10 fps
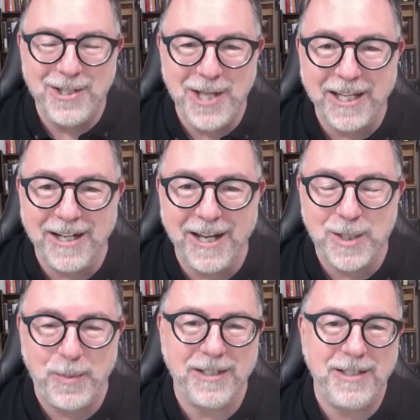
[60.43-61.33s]
second
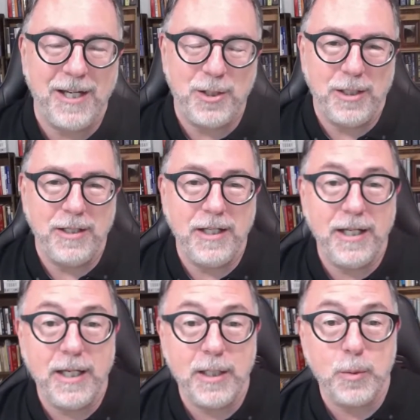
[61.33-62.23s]
expectation
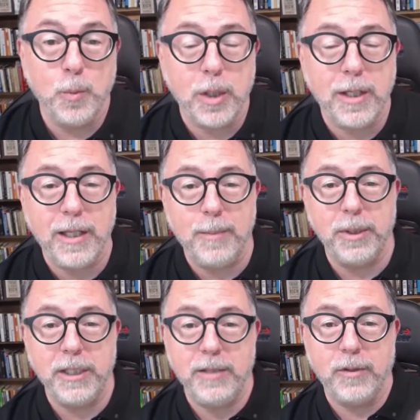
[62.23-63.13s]
is what do they
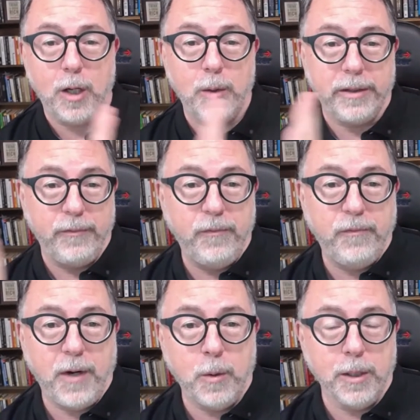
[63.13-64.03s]
believe going
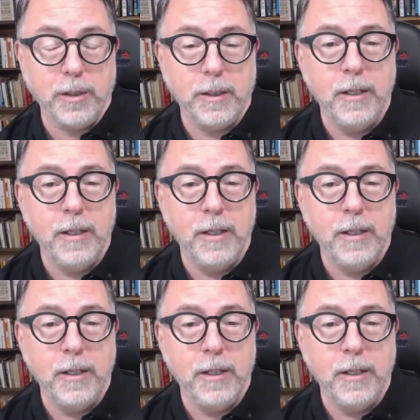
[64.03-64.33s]
forward?